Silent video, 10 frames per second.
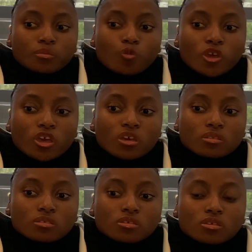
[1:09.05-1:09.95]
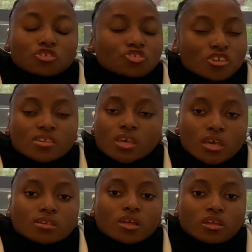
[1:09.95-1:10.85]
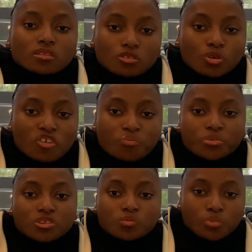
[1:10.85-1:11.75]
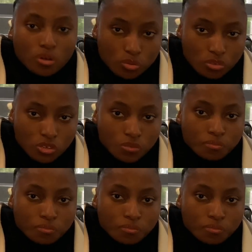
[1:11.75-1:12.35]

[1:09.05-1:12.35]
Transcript: where it just says that you have brittle bones.